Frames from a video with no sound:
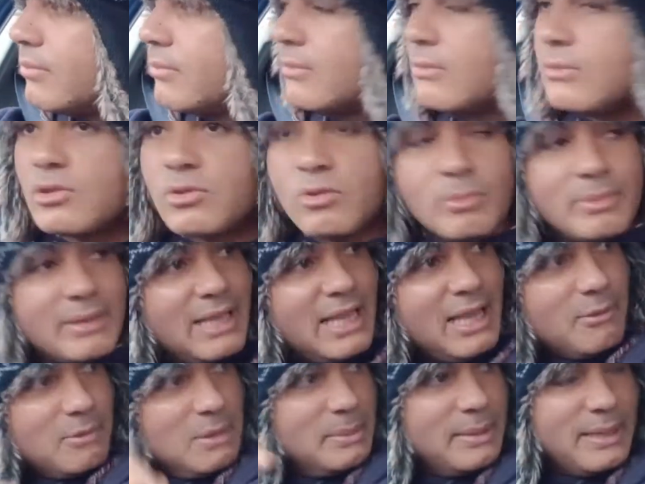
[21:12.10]
Let's hope we
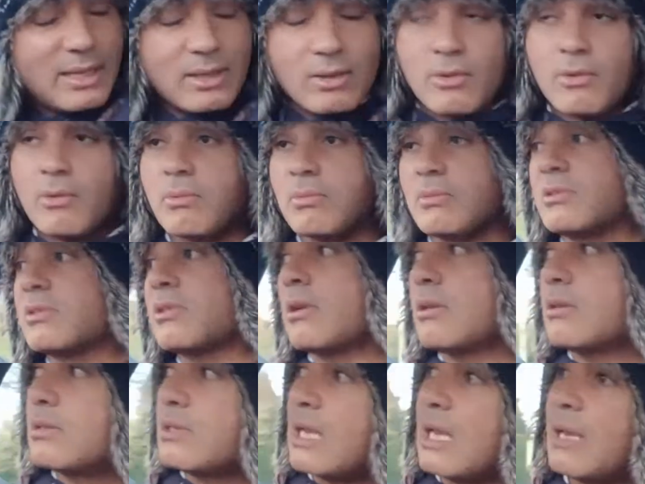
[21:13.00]
get a wee bit of the golden
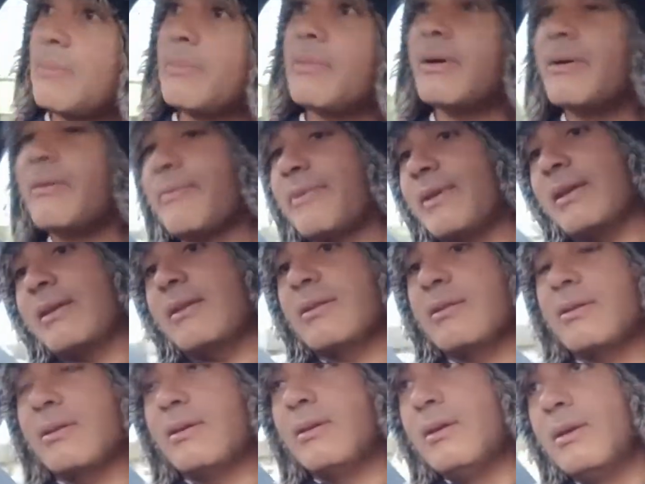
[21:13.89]
sunset, but I think
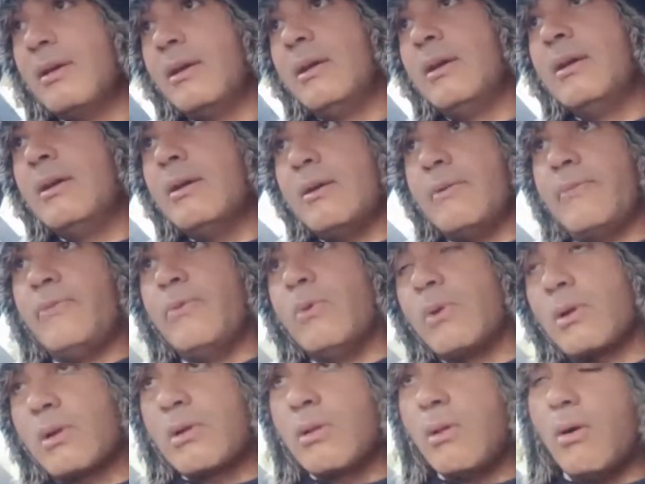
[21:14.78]
at
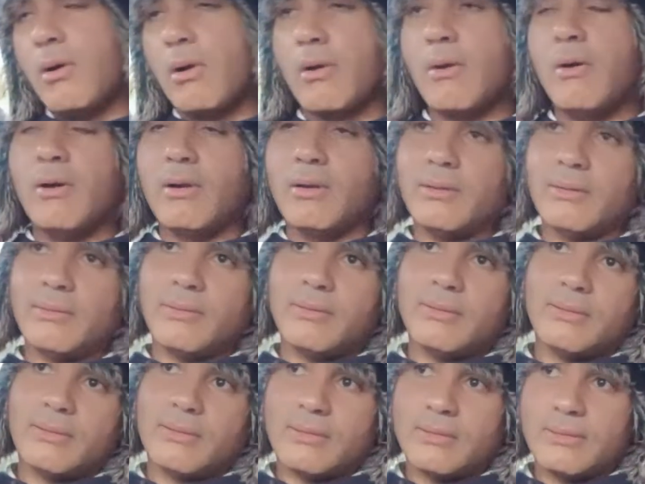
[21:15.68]
4 o'clock on
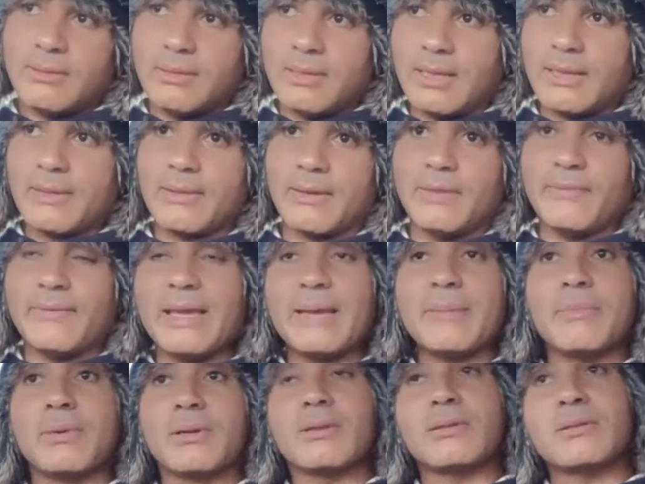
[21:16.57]
the 9th of
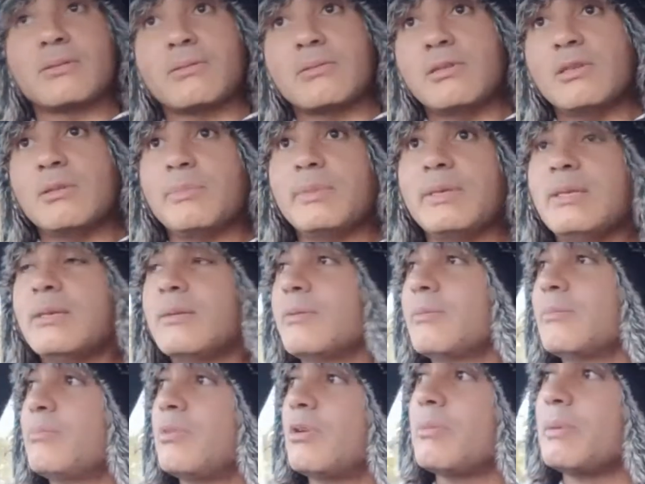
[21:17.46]
November it's going to be
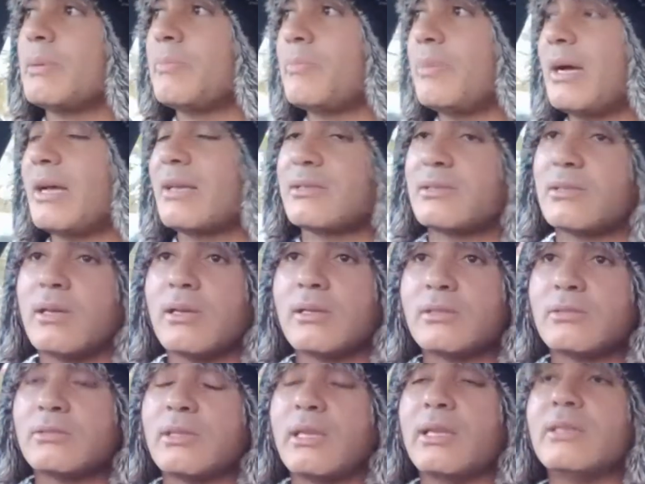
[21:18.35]
probably past
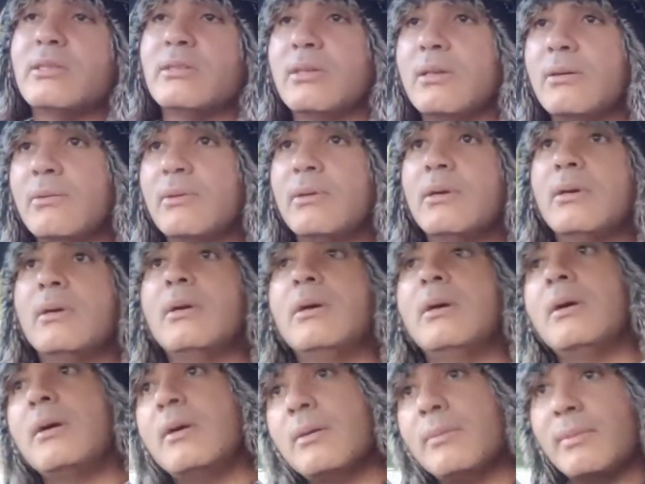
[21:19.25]
that stage now.
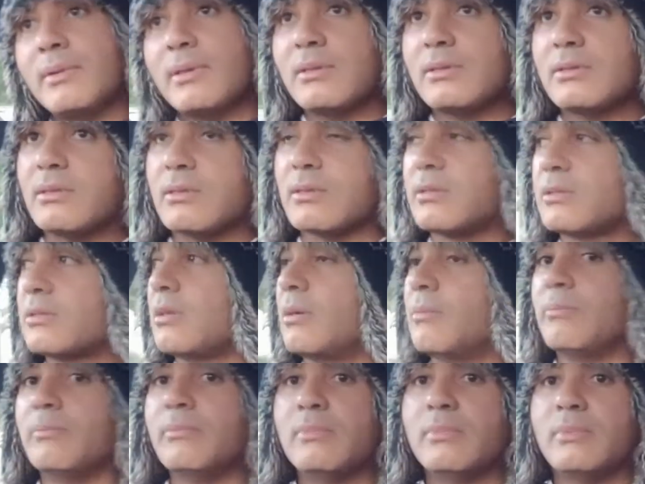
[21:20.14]
At least there's
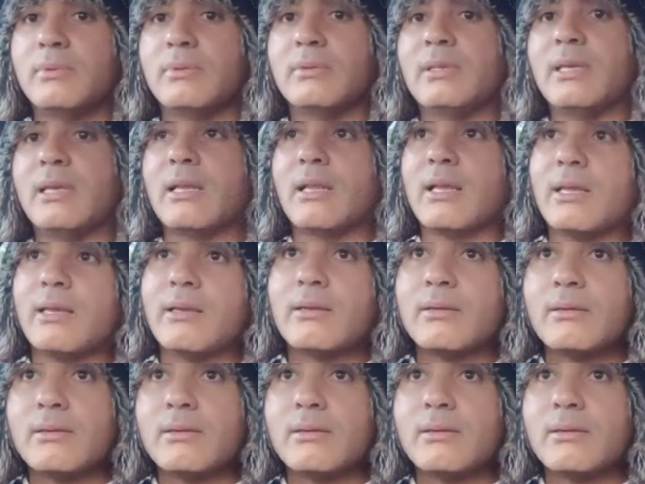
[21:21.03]
some daylight.